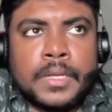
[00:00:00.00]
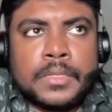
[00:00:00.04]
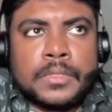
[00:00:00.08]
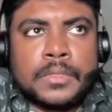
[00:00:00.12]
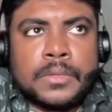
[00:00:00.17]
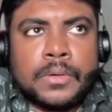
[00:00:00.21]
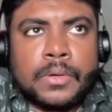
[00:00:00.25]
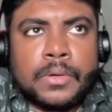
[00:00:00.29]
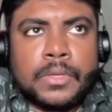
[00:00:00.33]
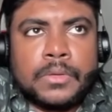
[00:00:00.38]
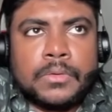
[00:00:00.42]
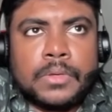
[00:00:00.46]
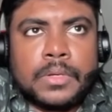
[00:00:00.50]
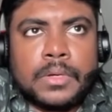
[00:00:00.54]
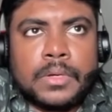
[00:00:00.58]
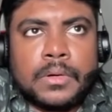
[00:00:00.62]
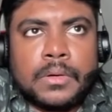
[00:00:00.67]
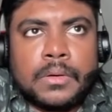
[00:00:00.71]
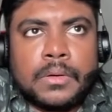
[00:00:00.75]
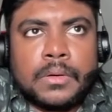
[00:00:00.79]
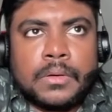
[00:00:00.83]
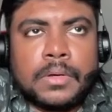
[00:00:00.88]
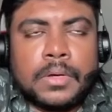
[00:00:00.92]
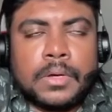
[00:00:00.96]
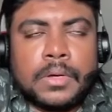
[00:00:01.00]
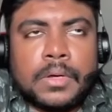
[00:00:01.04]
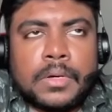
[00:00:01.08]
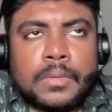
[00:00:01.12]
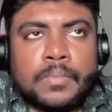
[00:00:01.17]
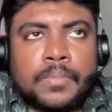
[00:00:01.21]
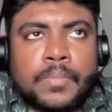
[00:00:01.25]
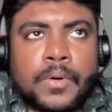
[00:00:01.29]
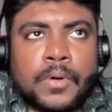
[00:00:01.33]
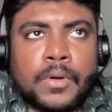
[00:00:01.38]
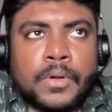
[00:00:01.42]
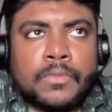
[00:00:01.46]
So your
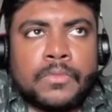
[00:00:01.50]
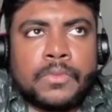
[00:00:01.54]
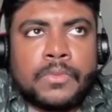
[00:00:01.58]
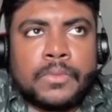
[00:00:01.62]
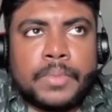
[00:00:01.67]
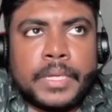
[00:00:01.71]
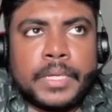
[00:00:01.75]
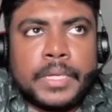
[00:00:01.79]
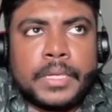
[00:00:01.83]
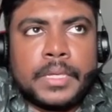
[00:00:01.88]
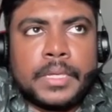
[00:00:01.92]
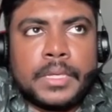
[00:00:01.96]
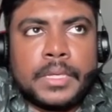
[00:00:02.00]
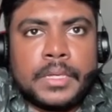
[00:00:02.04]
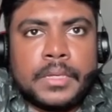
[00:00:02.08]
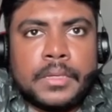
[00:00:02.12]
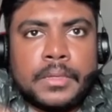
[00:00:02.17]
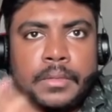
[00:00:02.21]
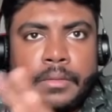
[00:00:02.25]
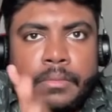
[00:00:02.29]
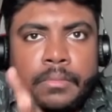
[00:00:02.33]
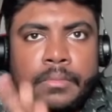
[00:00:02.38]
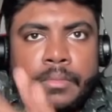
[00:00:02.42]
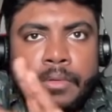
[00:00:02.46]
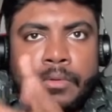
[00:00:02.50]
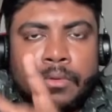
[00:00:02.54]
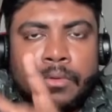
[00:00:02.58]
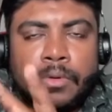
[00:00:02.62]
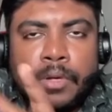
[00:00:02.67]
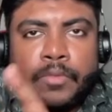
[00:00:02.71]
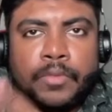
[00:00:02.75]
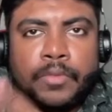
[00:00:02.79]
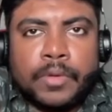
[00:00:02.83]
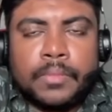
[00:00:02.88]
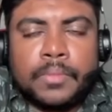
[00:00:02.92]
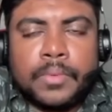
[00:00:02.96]
port would be two
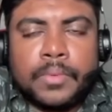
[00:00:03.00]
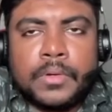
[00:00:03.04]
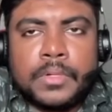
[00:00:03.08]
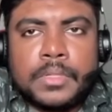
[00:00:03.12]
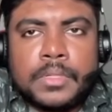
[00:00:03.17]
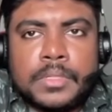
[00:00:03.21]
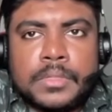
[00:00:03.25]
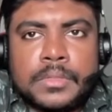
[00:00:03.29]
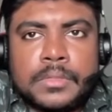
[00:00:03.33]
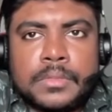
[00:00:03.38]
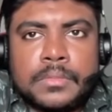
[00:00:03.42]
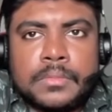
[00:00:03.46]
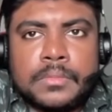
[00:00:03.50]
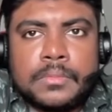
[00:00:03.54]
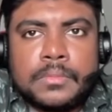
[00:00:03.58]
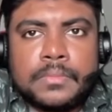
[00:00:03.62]
different ports,